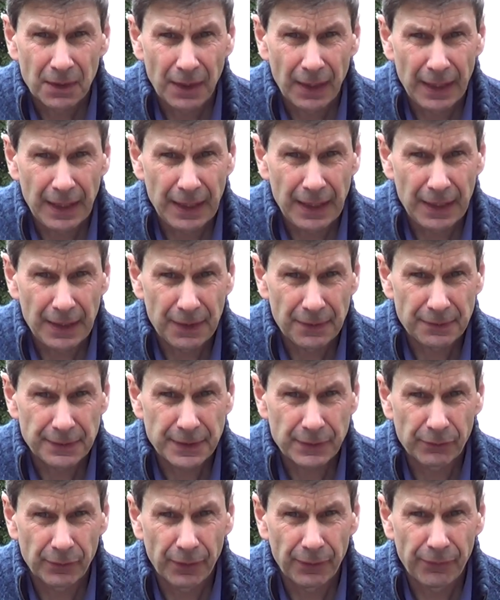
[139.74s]
And
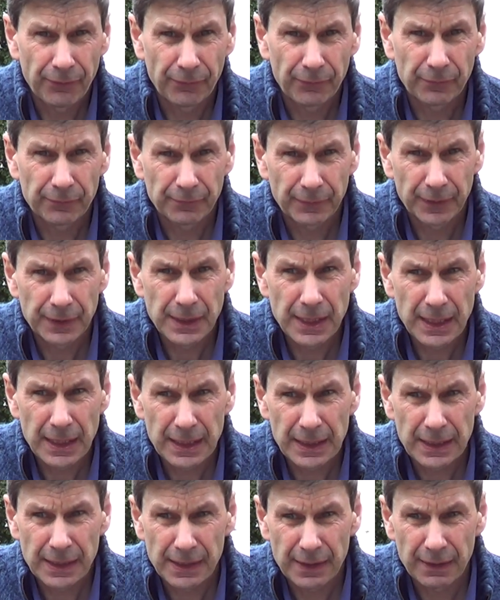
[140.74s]
so I thought for a
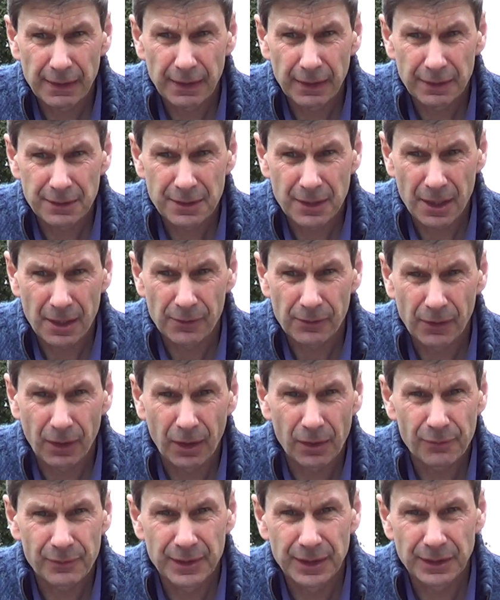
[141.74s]
year, you know,
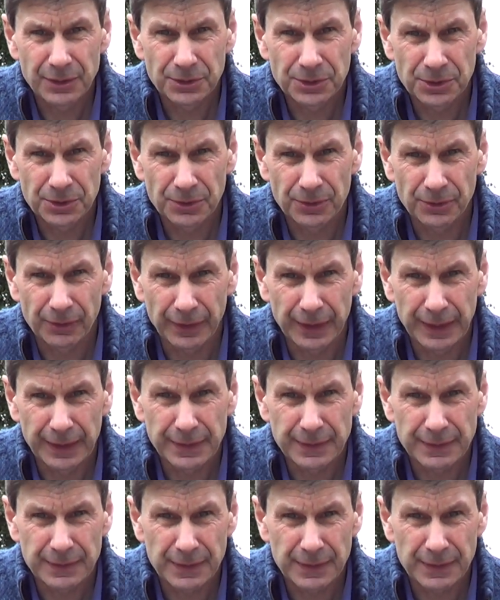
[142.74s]
I would insure it.